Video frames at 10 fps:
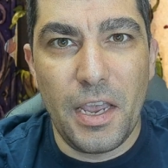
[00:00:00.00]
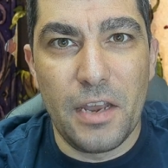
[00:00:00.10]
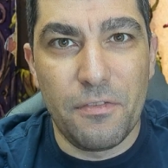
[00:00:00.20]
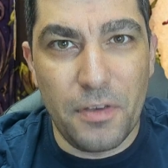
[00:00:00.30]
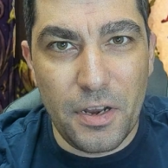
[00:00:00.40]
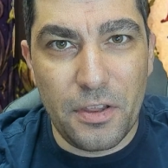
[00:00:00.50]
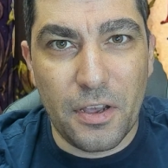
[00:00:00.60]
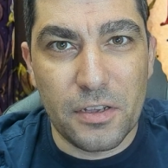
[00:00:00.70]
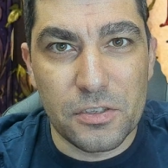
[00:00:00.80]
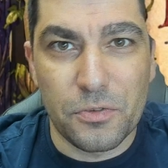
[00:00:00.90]
Infinity
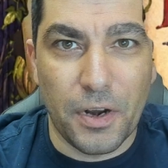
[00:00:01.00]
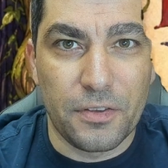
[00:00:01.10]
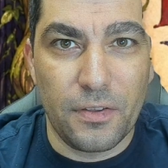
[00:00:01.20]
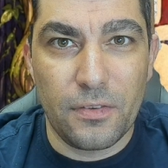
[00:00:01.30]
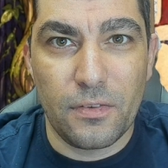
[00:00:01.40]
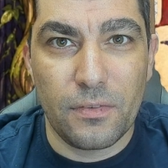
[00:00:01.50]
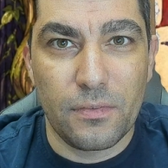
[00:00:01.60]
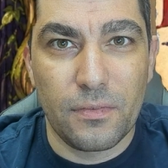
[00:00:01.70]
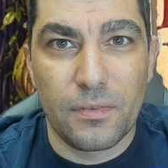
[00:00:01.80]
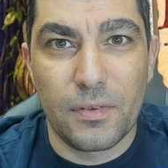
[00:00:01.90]
constructed
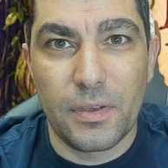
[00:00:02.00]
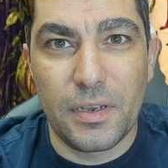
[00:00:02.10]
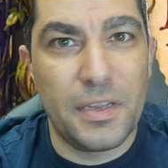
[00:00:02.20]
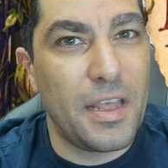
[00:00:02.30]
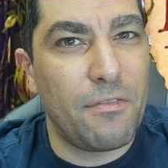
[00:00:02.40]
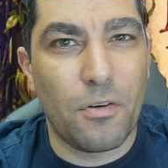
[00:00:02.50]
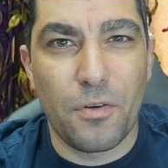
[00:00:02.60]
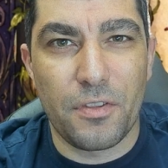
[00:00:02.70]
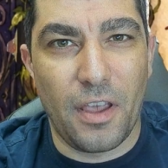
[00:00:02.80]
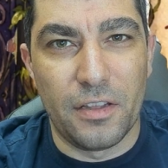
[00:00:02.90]
never
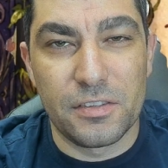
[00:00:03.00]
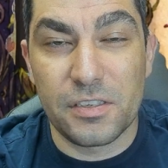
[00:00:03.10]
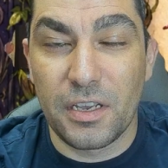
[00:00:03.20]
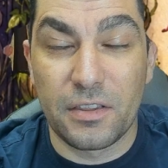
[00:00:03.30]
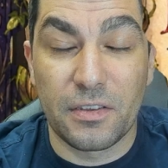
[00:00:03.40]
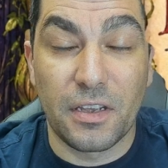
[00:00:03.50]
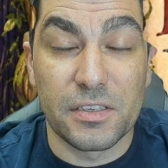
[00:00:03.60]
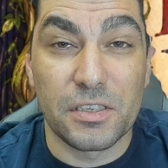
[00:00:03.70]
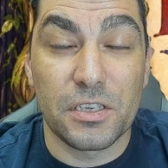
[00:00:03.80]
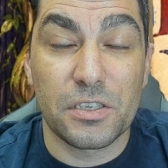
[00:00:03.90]
rotates. It
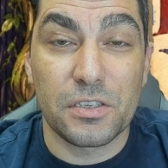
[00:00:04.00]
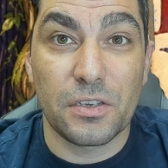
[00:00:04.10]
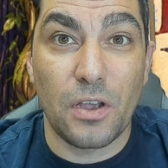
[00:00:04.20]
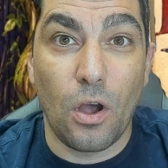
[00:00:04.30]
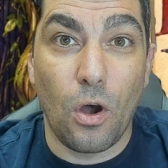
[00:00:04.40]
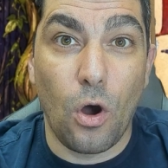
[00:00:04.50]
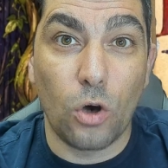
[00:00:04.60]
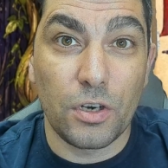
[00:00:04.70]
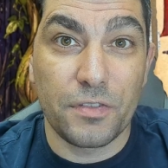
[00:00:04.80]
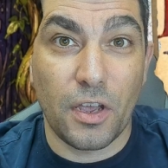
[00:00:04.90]
consists
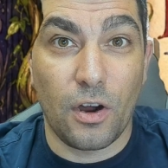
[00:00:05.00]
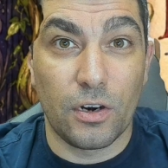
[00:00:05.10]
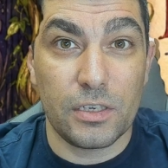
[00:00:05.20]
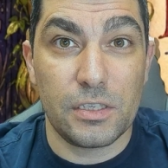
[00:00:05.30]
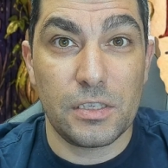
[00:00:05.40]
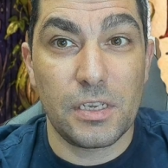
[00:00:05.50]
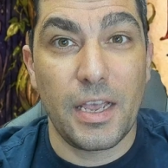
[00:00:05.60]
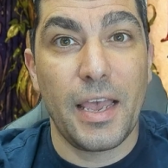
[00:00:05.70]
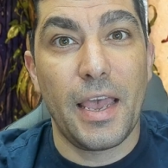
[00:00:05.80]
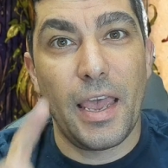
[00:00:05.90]
all of the cards
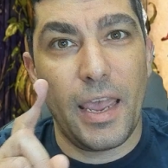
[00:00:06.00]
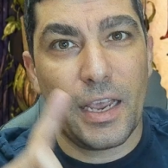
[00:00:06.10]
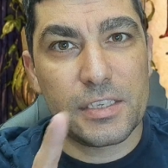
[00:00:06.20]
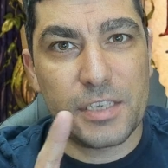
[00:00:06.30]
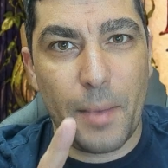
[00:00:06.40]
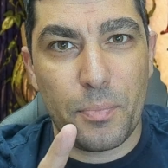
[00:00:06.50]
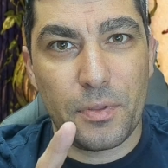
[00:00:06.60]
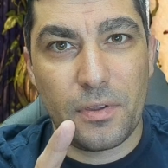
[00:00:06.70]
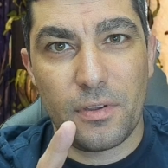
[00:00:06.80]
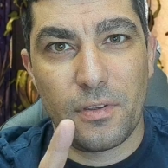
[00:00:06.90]

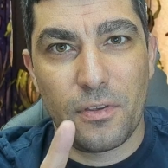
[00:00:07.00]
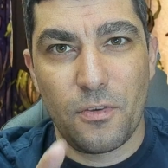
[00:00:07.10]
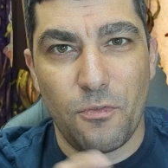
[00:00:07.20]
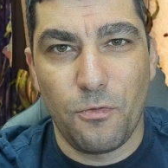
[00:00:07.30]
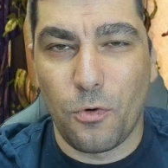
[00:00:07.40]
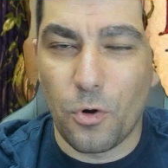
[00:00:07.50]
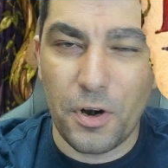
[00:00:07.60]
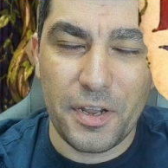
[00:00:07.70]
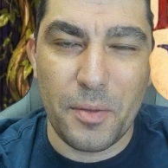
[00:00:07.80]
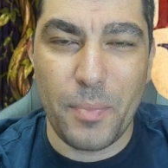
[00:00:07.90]
except
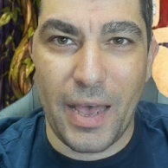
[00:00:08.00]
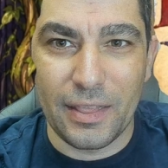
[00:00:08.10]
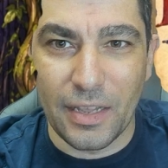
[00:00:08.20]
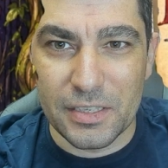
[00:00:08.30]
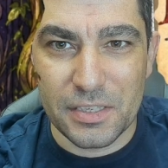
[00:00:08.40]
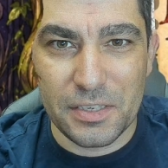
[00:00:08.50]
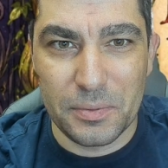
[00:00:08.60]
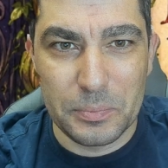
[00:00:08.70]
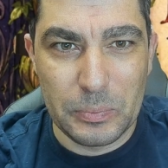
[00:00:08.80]
for the ban list.